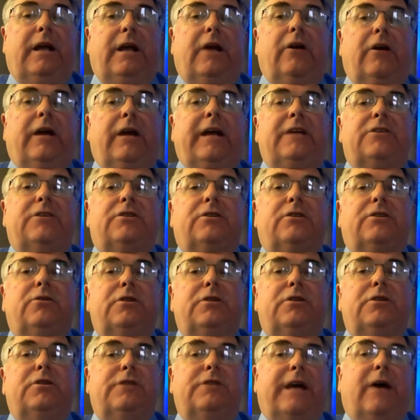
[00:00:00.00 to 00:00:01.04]
Airgain
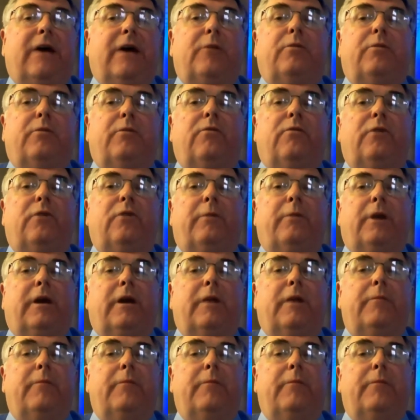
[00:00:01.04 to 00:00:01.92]
solutions outperform our